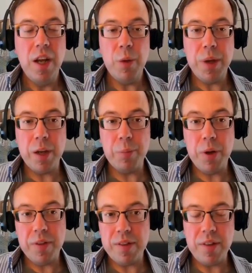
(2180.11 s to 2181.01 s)
And we could
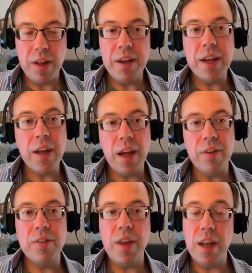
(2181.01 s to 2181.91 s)
put these learning
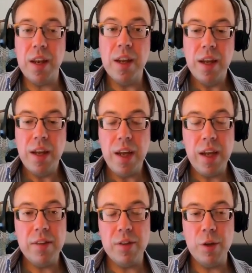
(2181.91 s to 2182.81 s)
curves then
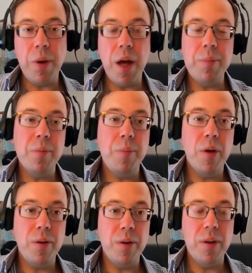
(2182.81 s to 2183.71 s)
into the PyPSA
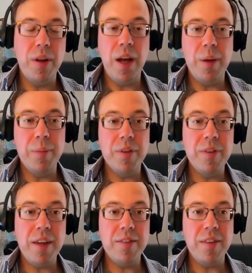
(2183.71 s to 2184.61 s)
model to
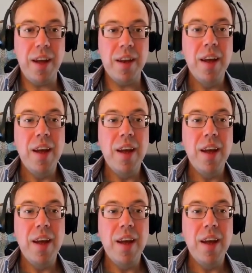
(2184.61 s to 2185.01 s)
test that.